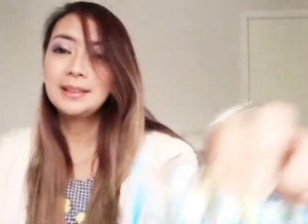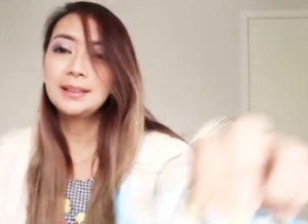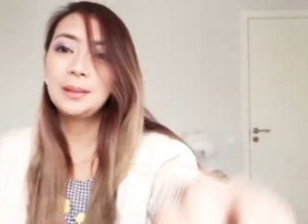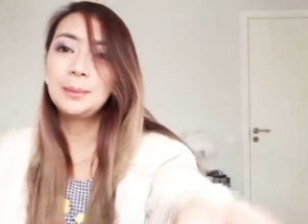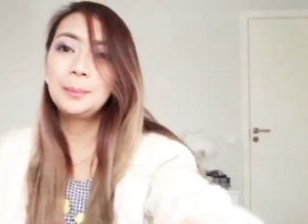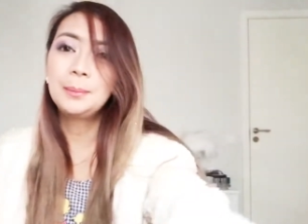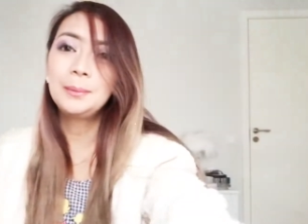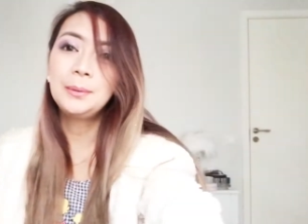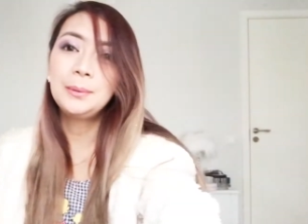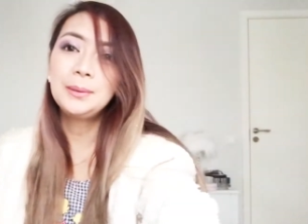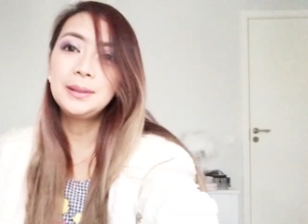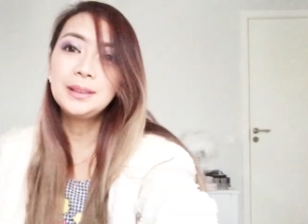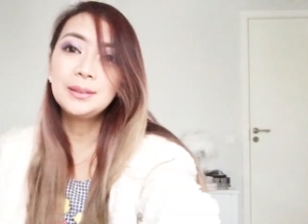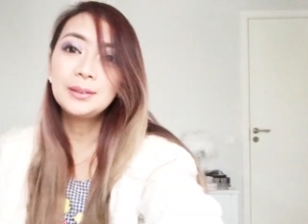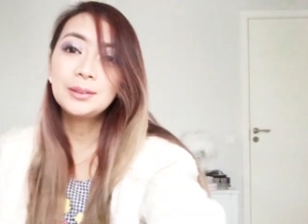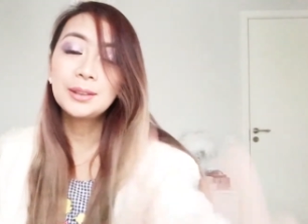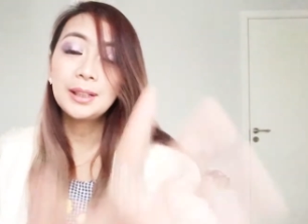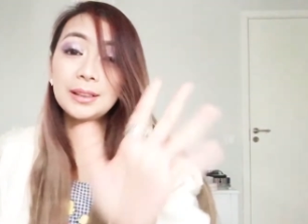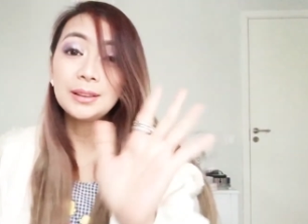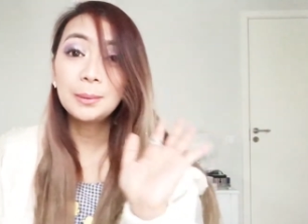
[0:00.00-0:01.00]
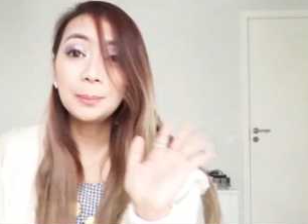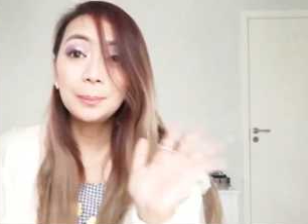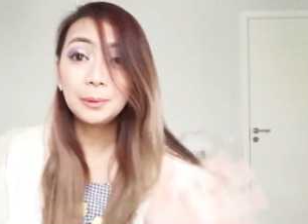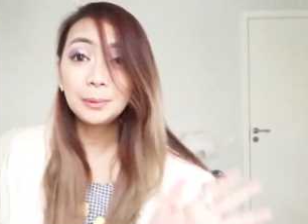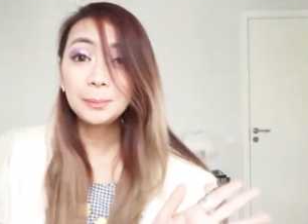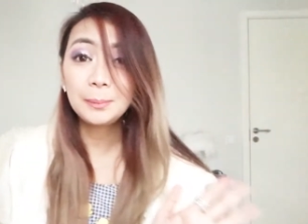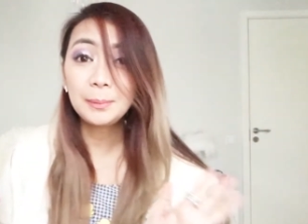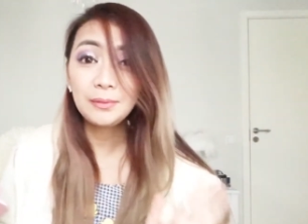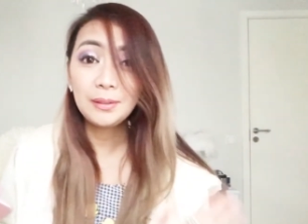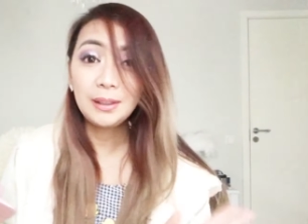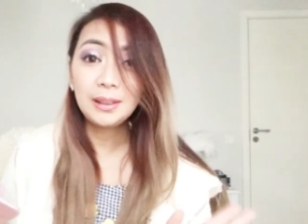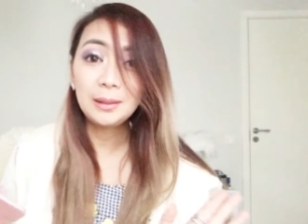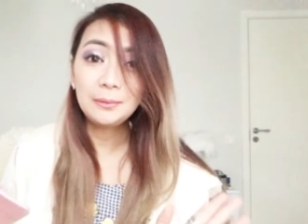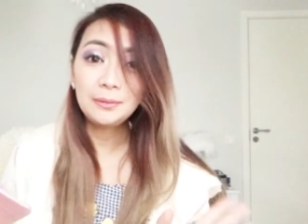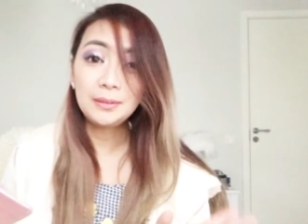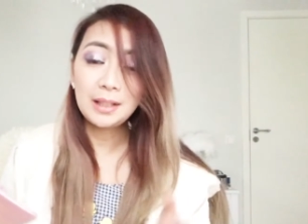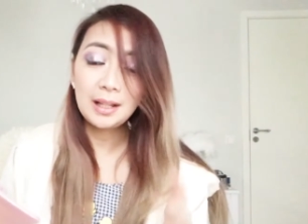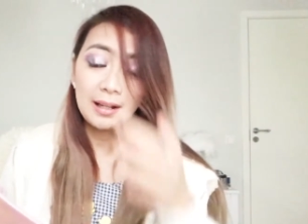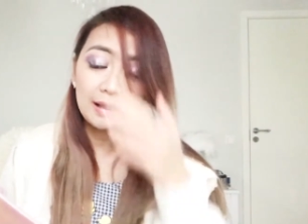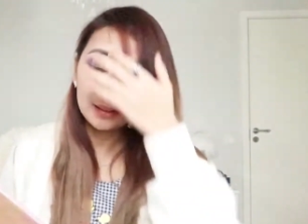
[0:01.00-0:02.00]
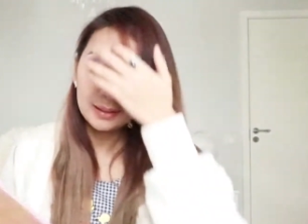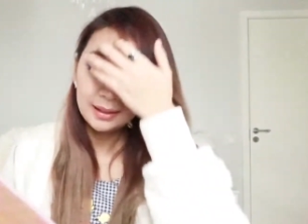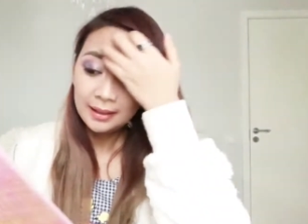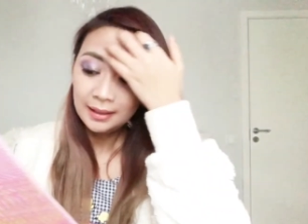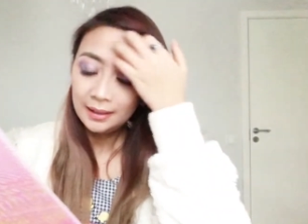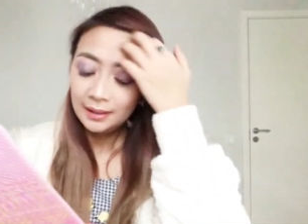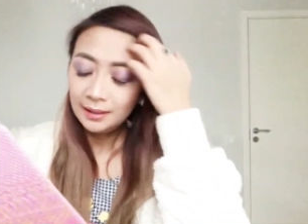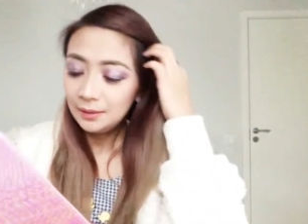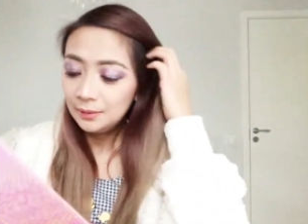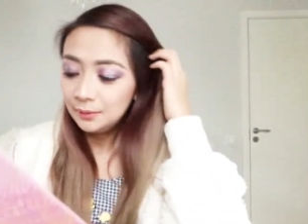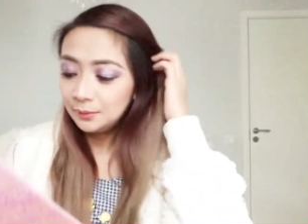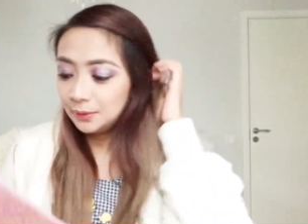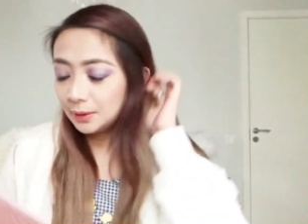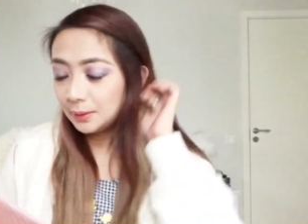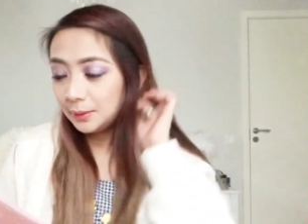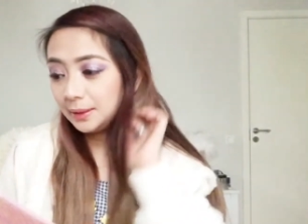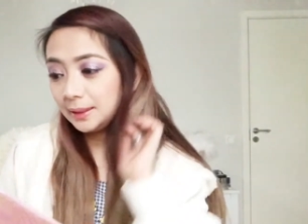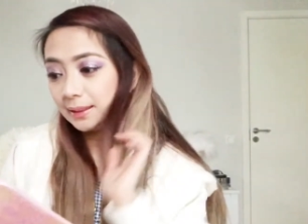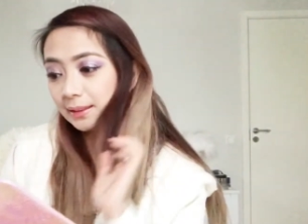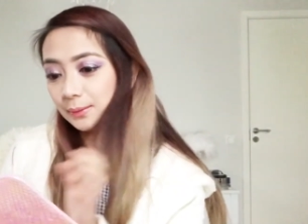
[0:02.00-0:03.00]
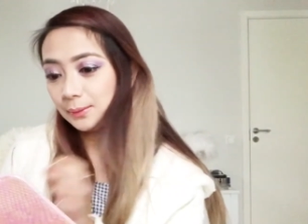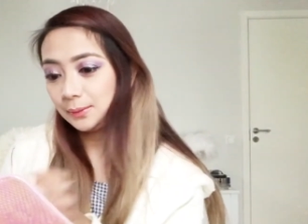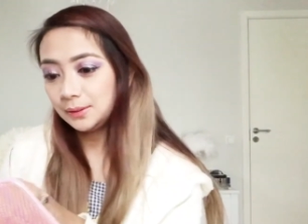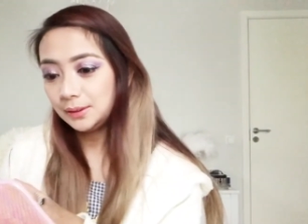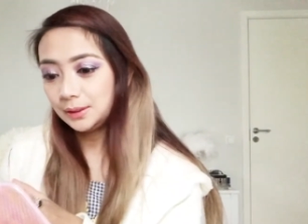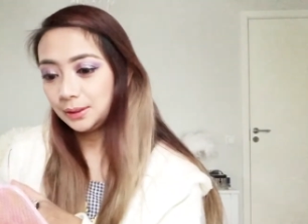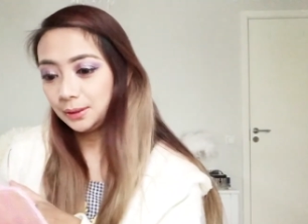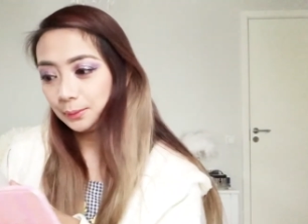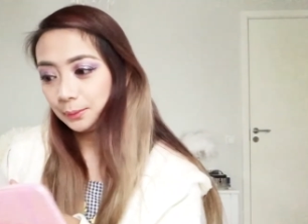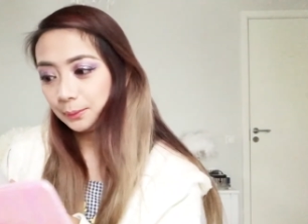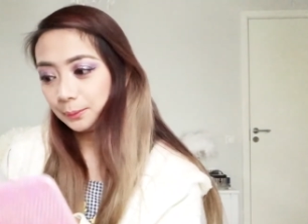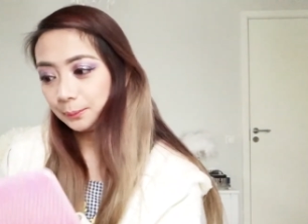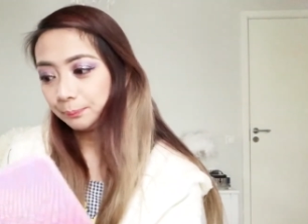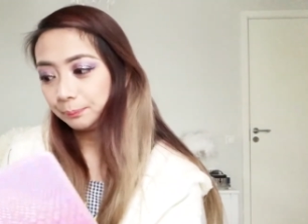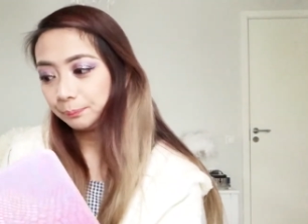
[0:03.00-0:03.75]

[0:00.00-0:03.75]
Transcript: So I'm going to try to upload my Vienna blog very soon too.